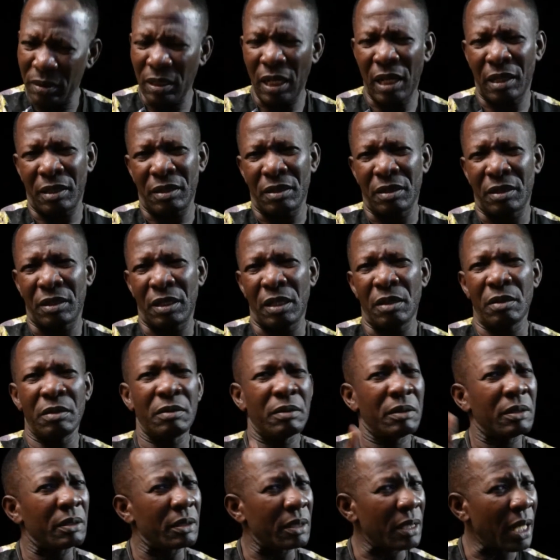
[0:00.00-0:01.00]
till
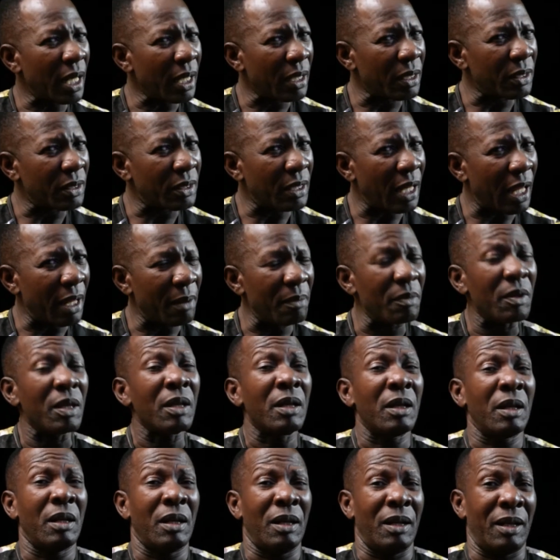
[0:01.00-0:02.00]
next time,
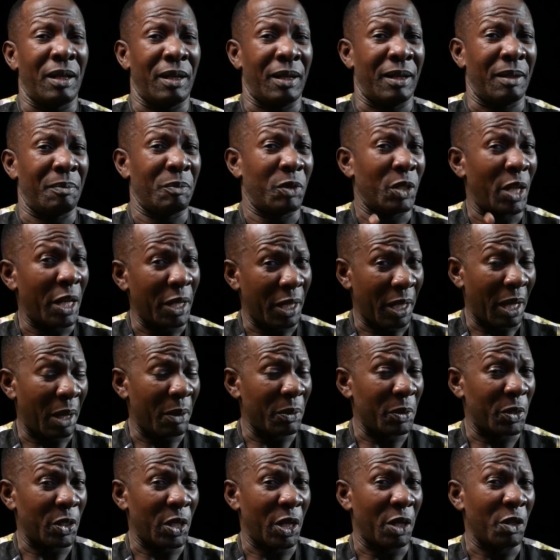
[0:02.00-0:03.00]
I'm signing out,
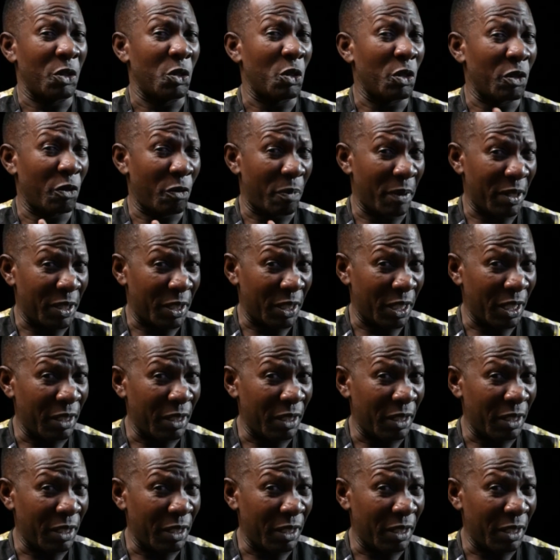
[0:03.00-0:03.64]
saying Joseph Pate.